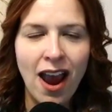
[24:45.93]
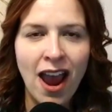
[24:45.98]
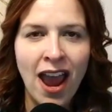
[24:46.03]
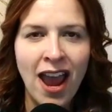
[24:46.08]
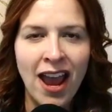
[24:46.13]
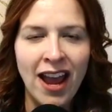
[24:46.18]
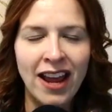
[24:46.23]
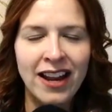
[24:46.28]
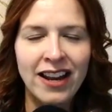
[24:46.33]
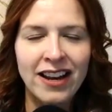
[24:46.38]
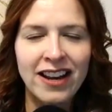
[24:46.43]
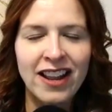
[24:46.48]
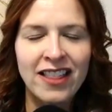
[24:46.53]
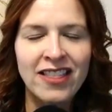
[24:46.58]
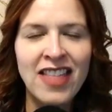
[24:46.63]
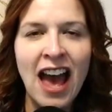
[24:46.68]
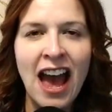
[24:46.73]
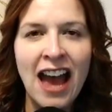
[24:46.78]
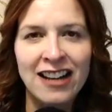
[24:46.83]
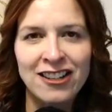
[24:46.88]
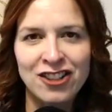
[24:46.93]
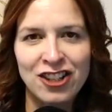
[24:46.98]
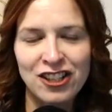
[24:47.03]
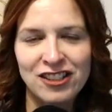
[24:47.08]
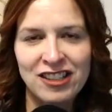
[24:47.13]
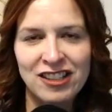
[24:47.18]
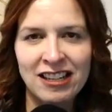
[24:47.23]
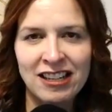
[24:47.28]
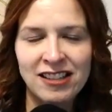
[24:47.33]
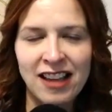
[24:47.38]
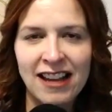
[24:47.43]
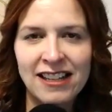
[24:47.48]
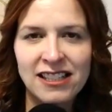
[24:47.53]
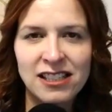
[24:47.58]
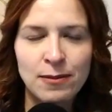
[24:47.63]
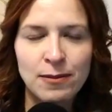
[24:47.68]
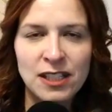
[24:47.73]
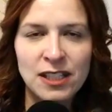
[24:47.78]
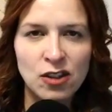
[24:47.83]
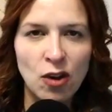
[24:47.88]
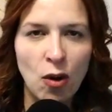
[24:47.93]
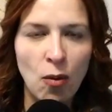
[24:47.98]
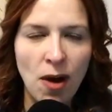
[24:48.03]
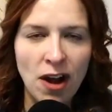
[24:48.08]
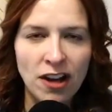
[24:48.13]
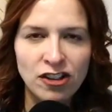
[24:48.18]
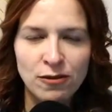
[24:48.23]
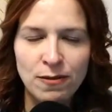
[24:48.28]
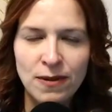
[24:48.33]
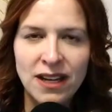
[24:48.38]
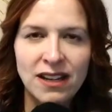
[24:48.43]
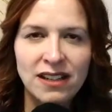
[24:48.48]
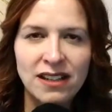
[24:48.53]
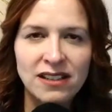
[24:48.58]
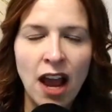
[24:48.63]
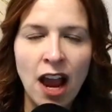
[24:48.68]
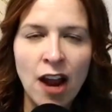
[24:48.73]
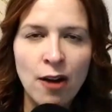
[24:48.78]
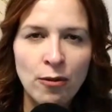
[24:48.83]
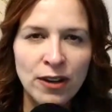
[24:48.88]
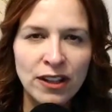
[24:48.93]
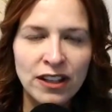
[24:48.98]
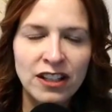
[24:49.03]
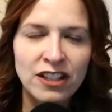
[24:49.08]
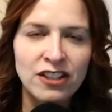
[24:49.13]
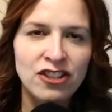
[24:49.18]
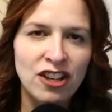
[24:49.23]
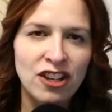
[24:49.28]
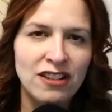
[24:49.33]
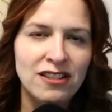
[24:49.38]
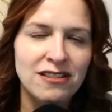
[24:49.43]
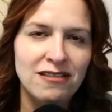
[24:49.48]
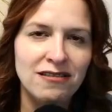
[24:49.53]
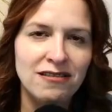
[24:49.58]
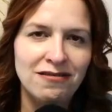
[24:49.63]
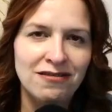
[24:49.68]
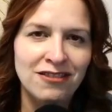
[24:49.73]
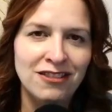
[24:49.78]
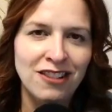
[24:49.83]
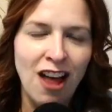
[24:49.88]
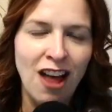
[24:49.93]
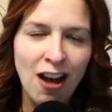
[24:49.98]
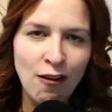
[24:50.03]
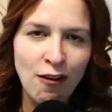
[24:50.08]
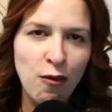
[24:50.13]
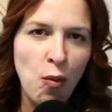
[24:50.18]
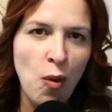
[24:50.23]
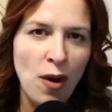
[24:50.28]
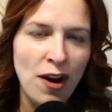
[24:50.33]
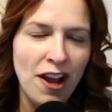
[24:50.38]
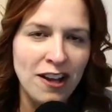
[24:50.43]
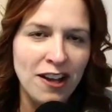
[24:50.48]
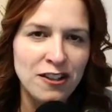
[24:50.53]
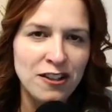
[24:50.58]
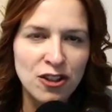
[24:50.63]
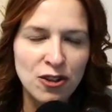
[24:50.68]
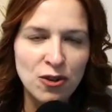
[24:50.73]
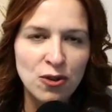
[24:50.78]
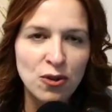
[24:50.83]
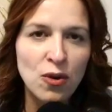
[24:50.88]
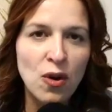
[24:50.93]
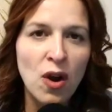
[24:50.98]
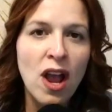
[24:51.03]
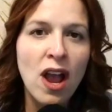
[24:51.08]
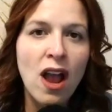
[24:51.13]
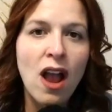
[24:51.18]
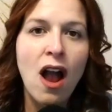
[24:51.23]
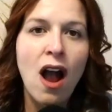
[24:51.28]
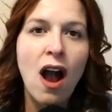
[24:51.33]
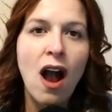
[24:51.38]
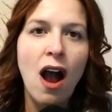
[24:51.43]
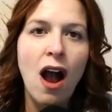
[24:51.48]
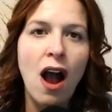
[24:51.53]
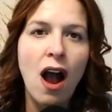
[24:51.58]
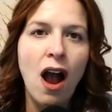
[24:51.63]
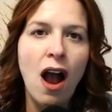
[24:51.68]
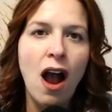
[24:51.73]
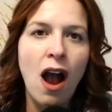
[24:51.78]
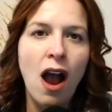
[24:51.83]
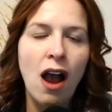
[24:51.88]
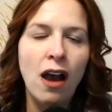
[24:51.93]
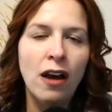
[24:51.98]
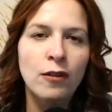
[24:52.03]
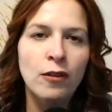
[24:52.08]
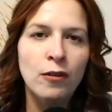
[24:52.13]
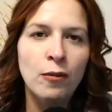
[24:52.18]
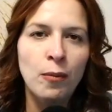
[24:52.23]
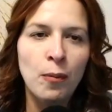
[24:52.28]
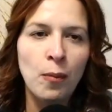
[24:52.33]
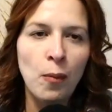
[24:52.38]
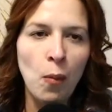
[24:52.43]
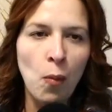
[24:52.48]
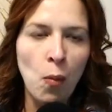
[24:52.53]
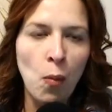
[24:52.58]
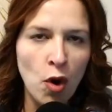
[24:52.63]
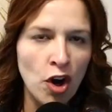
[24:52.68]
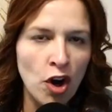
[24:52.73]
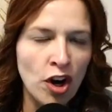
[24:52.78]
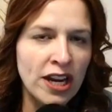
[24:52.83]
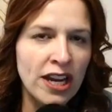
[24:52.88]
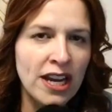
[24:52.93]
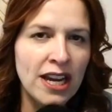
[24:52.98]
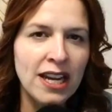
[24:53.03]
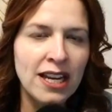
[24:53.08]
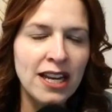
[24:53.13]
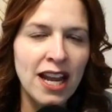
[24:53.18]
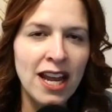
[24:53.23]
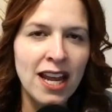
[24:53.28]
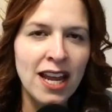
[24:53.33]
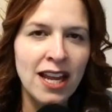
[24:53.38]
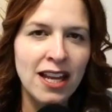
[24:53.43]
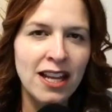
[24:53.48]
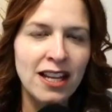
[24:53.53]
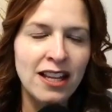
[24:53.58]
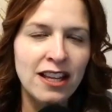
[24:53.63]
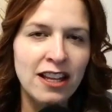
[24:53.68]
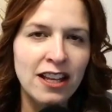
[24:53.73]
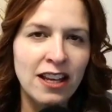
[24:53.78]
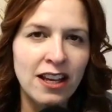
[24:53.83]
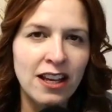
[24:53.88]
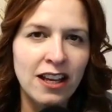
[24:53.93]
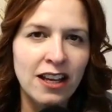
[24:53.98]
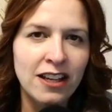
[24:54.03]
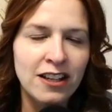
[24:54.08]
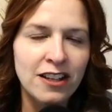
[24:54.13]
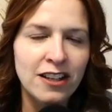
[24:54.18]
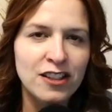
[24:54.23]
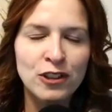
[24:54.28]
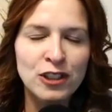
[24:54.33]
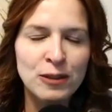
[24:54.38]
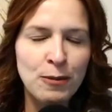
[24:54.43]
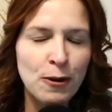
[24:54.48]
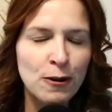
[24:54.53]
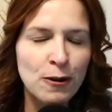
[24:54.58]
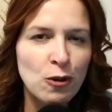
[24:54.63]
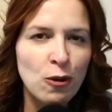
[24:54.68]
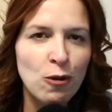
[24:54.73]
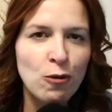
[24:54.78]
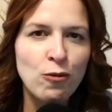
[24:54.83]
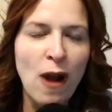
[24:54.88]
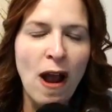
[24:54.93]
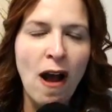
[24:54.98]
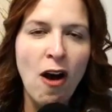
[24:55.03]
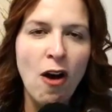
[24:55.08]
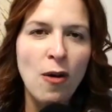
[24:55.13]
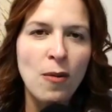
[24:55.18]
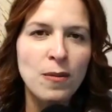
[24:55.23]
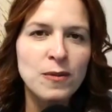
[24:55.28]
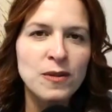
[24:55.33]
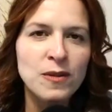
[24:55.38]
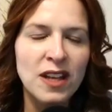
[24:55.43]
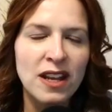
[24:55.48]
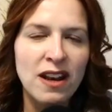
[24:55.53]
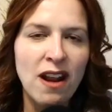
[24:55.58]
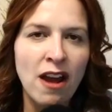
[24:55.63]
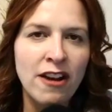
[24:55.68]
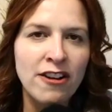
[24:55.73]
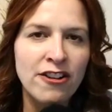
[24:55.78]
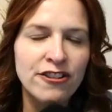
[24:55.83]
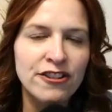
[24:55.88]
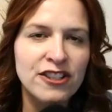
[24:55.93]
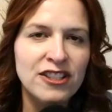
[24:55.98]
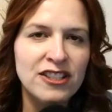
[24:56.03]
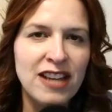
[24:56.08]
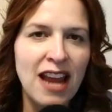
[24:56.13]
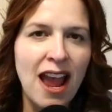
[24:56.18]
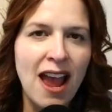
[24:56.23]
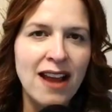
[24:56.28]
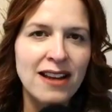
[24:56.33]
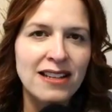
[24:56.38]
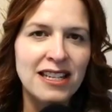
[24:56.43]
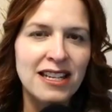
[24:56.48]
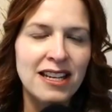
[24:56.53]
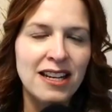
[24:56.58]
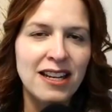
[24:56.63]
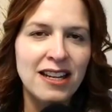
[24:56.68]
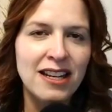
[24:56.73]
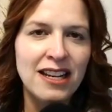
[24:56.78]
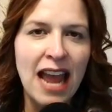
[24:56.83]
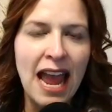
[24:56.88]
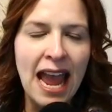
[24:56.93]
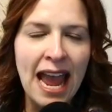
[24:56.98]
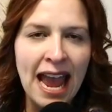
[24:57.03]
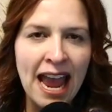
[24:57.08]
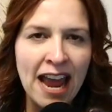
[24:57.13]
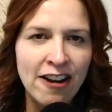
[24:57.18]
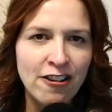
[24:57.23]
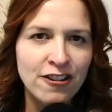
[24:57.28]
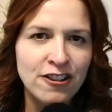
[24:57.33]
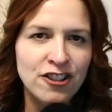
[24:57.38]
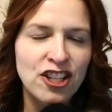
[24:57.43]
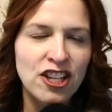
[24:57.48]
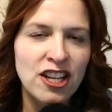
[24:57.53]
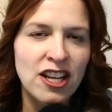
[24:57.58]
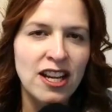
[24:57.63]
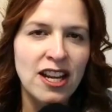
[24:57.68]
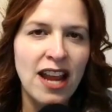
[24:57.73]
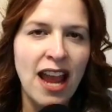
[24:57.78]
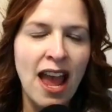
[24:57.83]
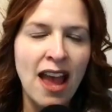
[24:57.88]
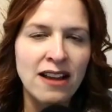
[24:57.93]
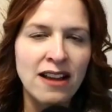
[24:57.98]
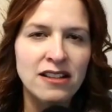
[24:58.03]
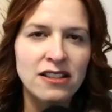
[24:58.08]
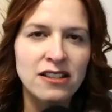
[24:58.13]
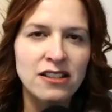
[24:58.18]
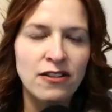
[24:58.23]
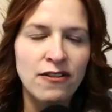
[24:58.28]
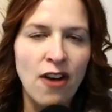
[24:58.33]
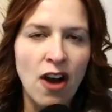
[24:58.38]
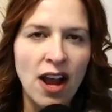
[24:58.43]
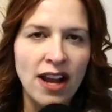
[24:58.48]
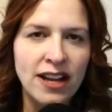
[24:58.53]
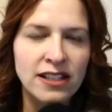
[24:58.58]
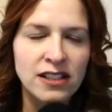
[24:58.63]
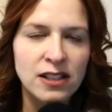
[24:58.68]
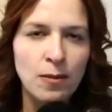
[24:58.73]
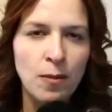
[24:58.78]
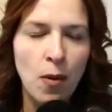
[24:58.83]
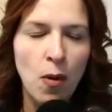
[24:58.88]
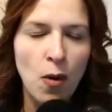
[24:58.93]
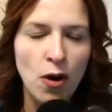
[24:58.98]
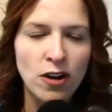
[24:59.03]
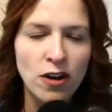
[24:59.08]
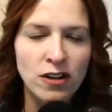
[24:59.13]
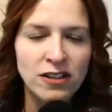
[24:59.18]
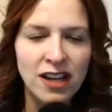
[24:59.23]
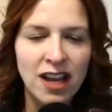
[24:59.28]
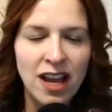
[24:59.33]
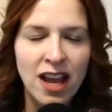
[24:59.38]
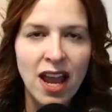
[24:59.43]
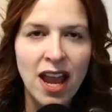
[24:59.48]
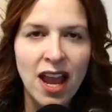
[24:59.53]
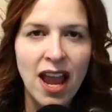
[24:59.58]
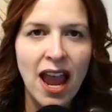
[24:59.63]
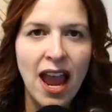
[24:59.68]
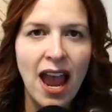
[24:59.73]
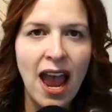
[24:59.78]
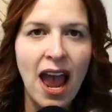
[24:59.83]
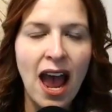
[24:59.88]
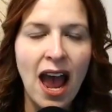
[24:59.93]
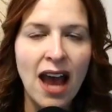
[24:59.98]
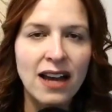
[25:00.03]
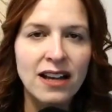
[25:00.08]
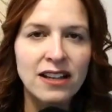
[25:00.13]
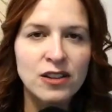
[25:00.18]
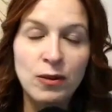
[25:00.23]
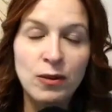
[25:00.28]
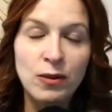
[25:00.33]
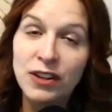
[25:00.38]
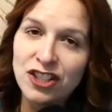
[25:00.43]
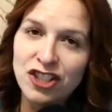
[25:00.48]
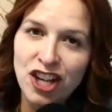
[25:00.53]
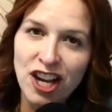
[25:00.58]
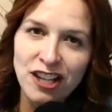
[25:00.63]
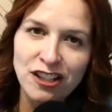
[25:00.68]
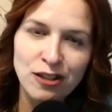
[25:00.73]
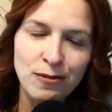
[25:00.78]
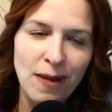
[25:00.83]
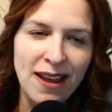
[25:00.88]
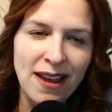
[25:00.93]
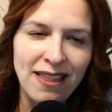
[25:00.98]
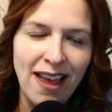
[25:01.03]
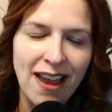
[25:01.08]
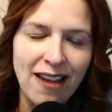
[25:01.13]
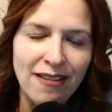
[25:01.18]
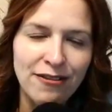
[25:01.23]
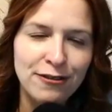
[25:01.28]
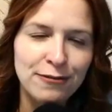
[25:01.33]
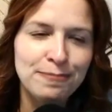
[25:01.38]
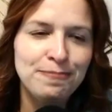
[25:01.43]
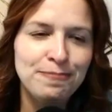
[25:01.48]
And that just excites me so much because I really just love what I do. working in the spiritual realms and understanding energy and divine support has really changed my life.